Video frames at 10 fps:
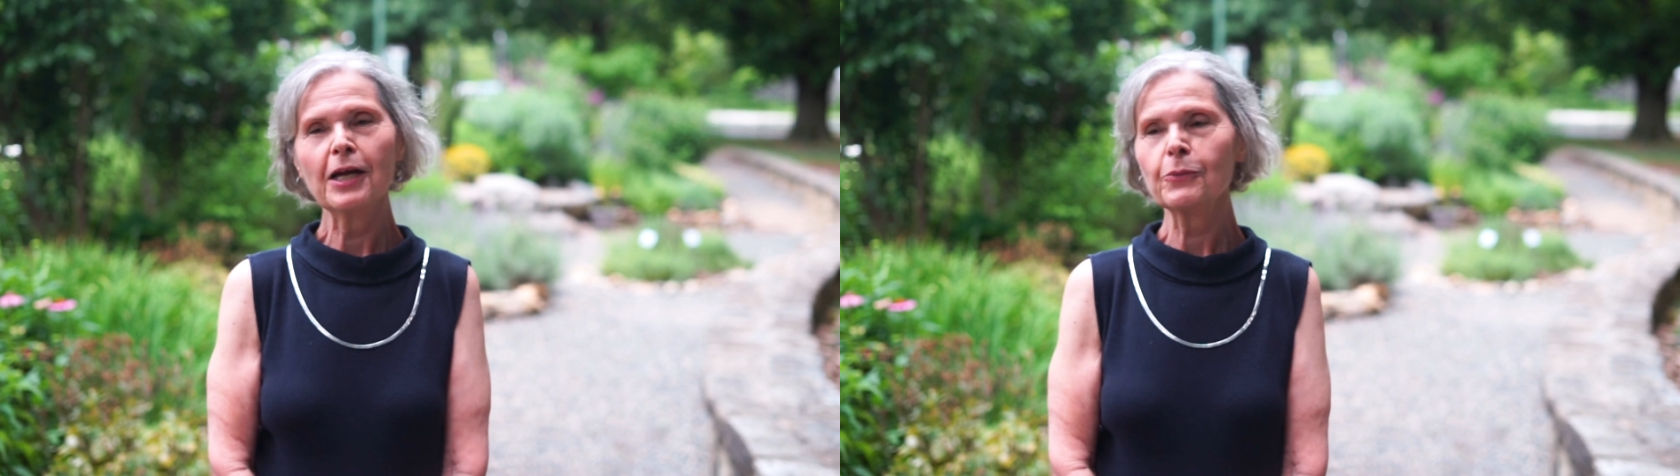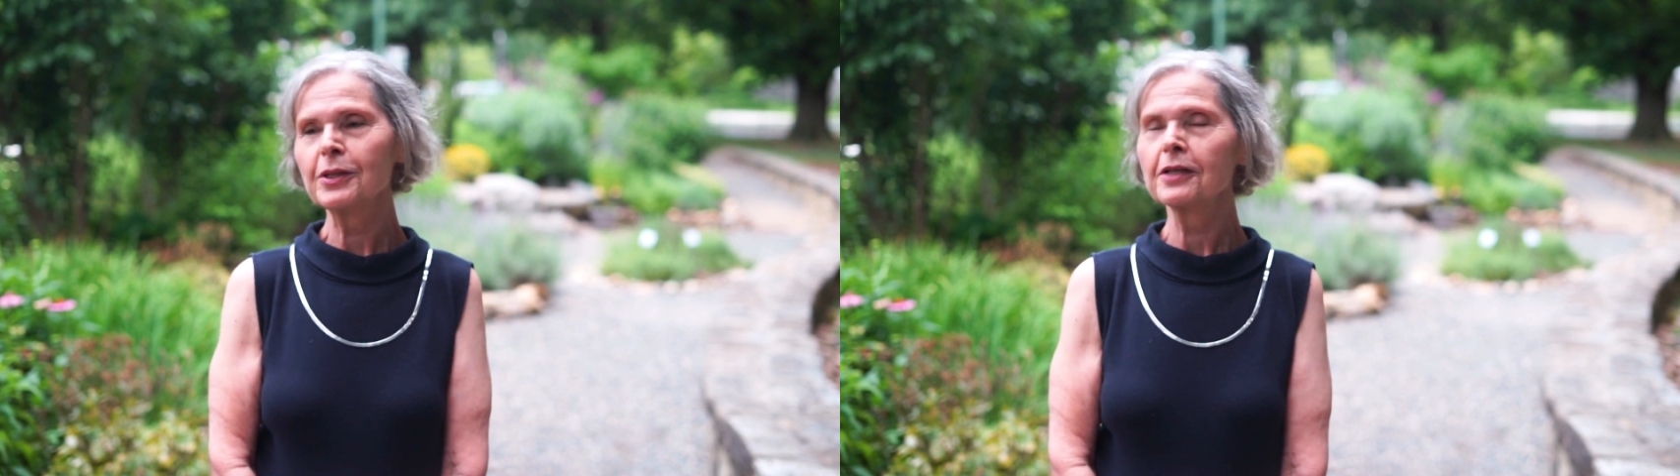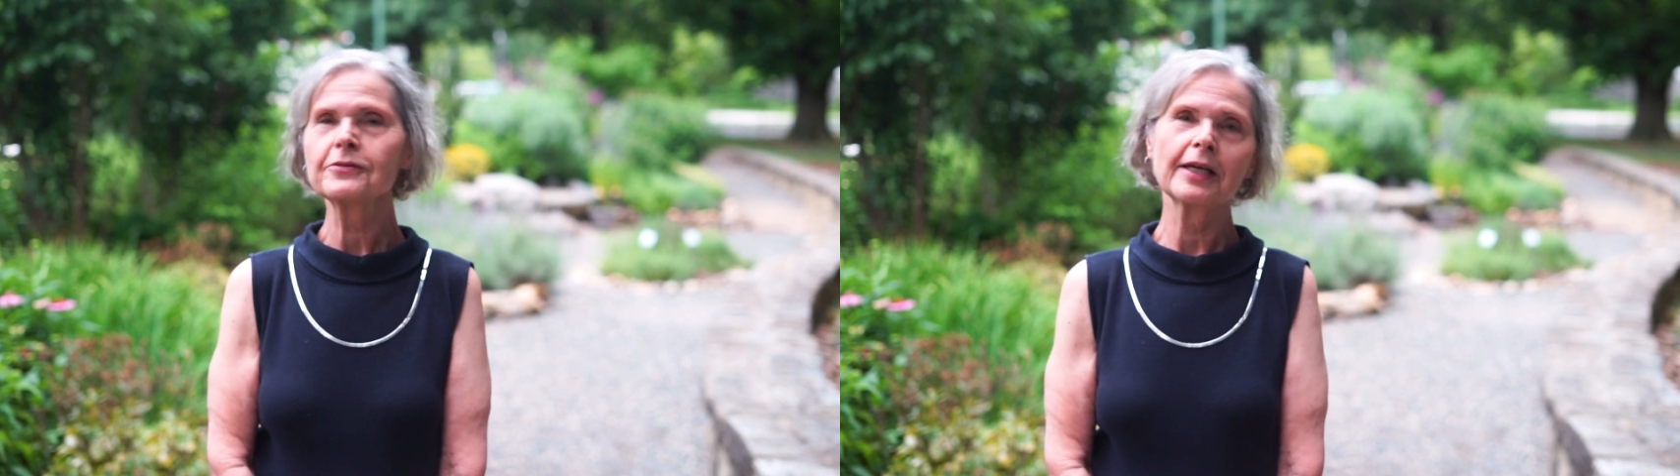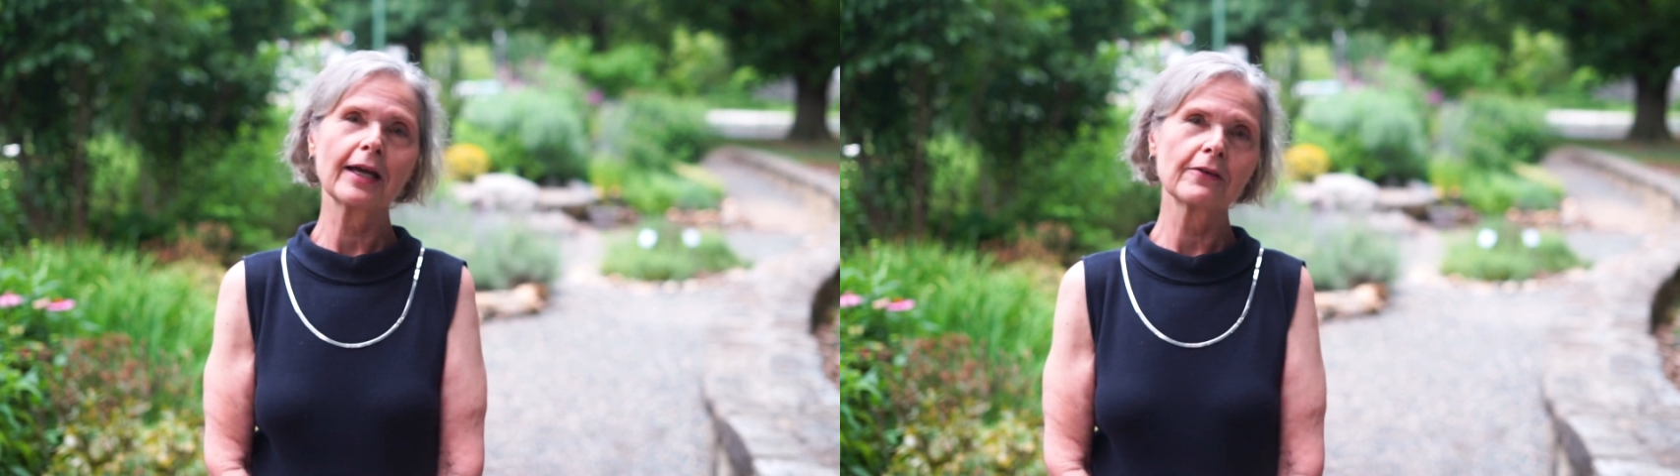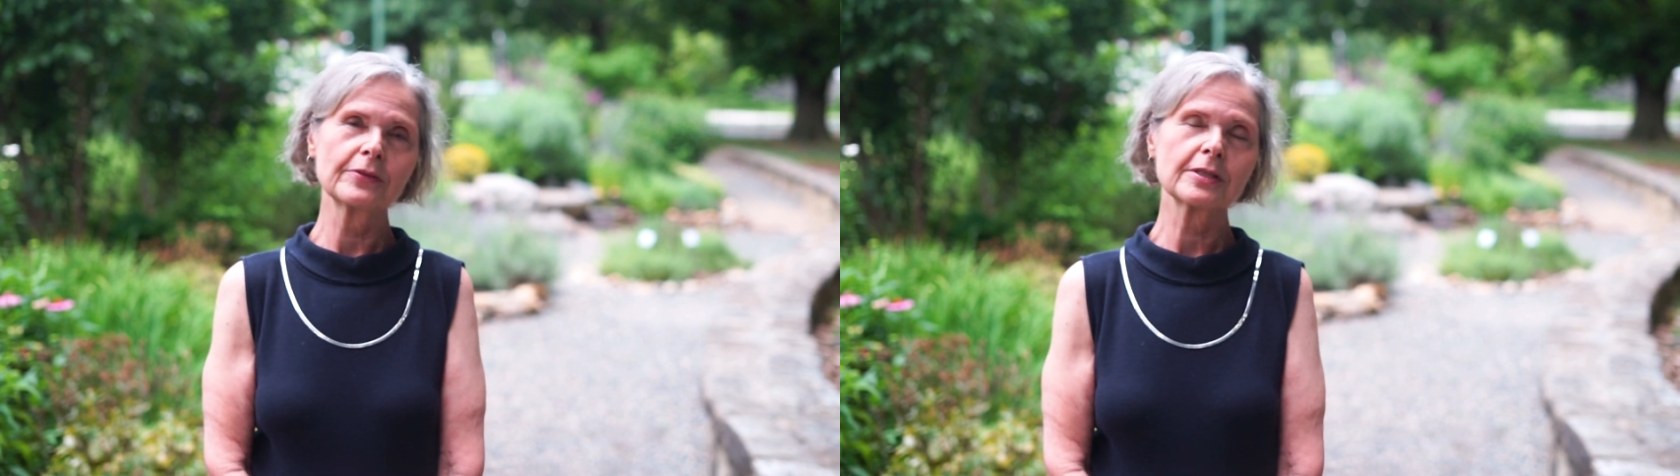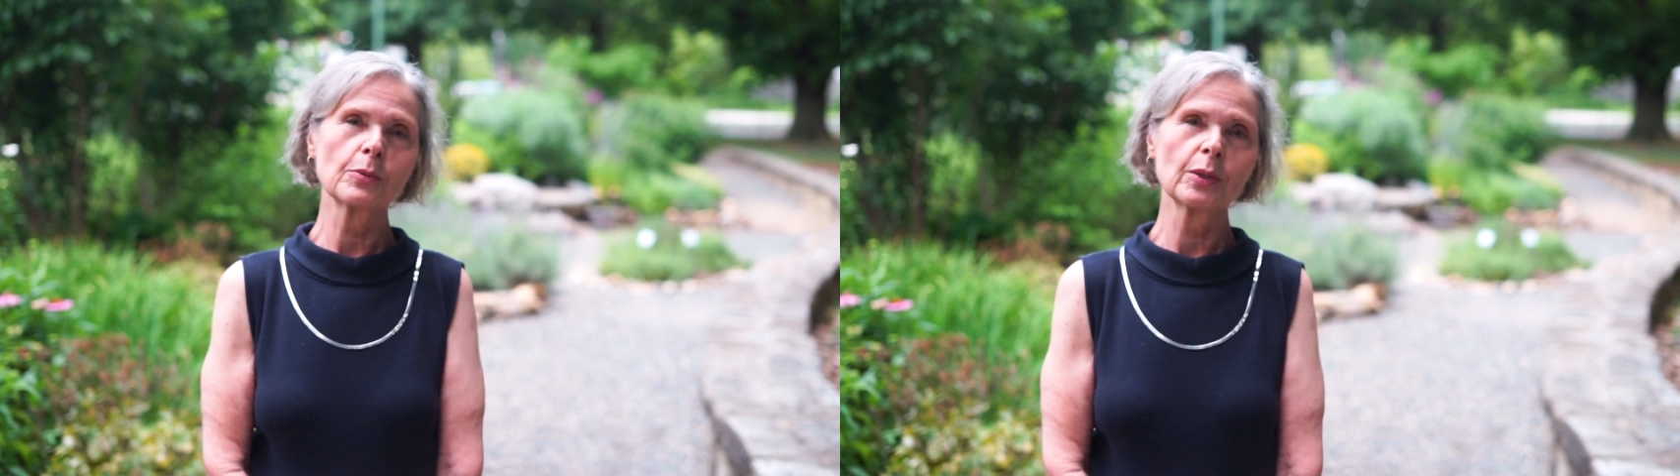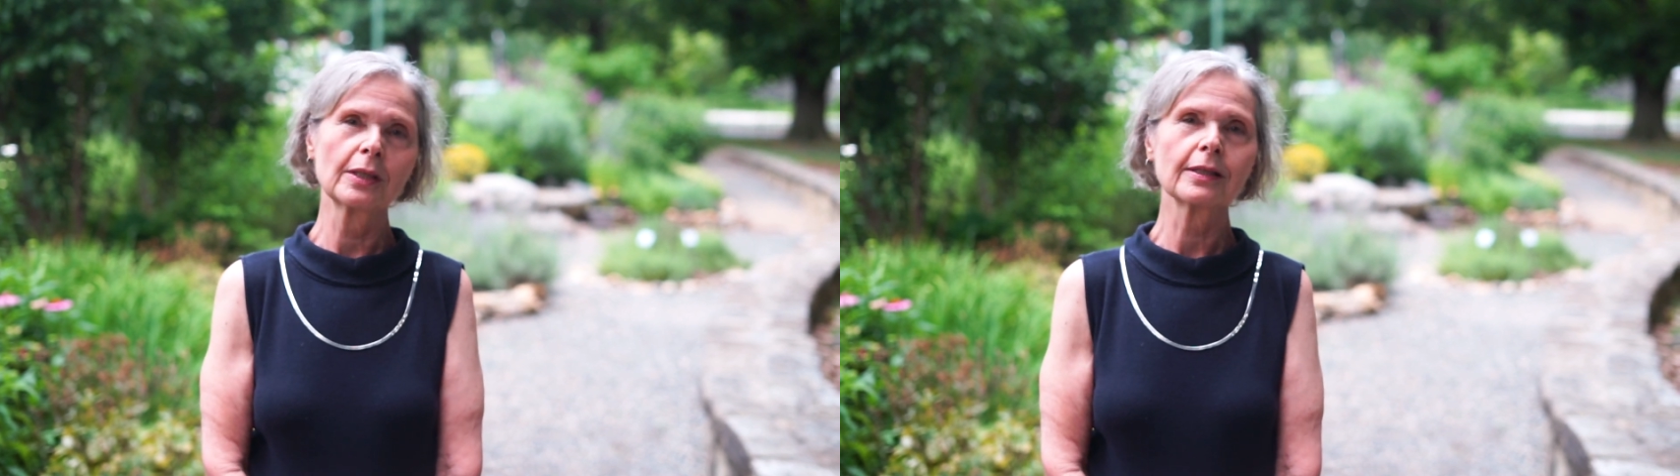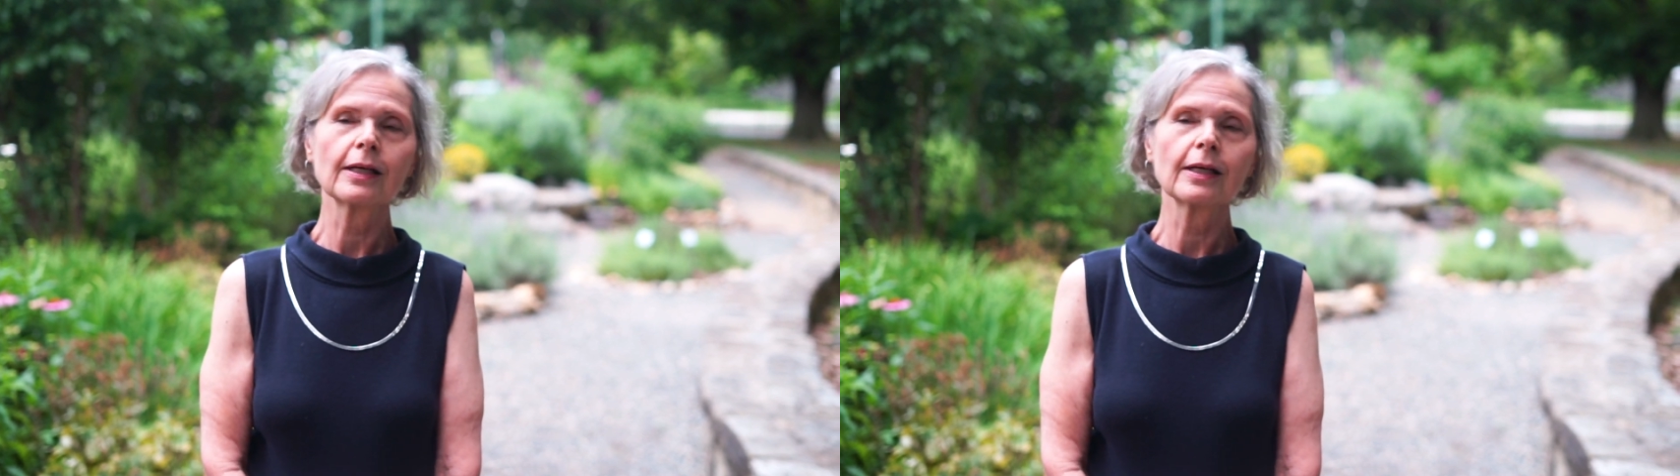and we'd love to have someone